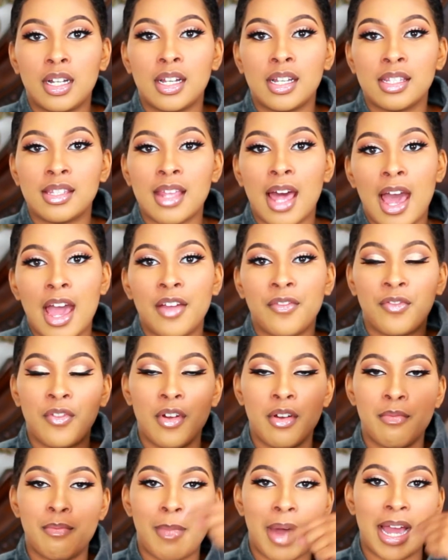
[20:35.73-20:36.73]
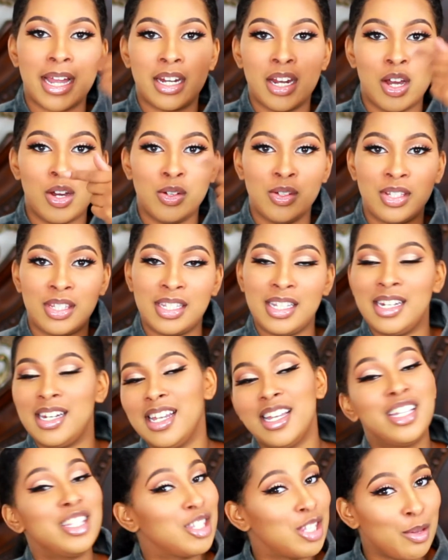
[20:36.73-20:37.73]
aside from my nose
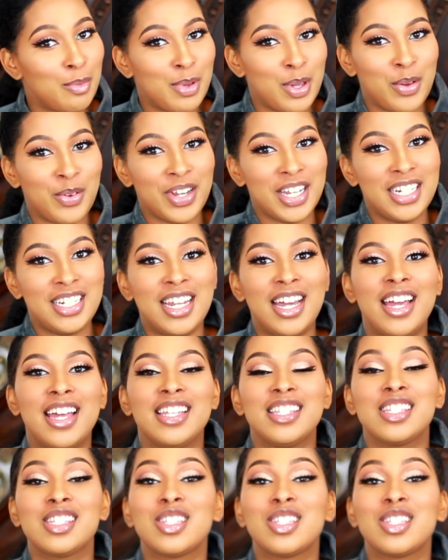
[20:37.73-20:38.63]
needing to be redone.